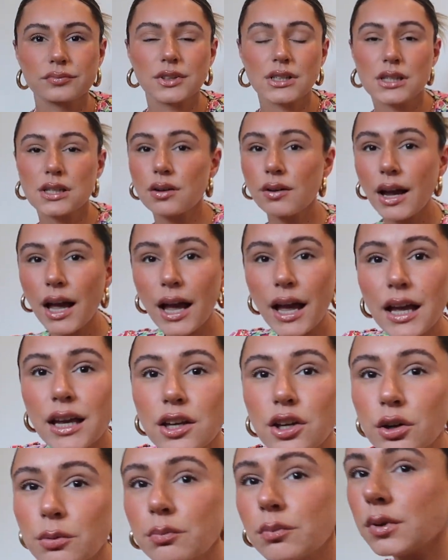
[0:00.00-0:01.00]
it's okay.
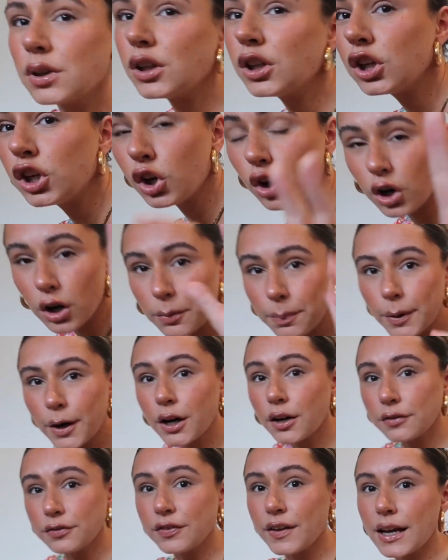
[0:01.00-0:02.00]
You're
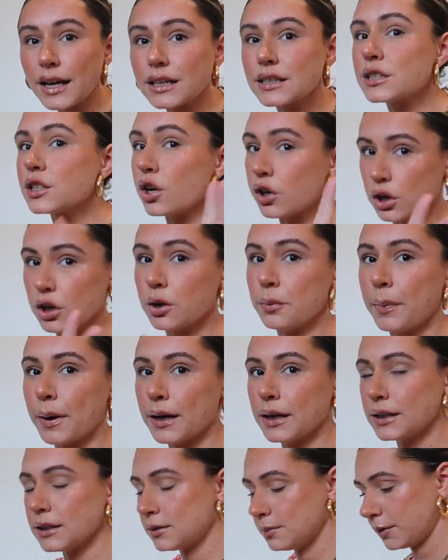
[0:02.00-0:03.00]
perfect, so your bun is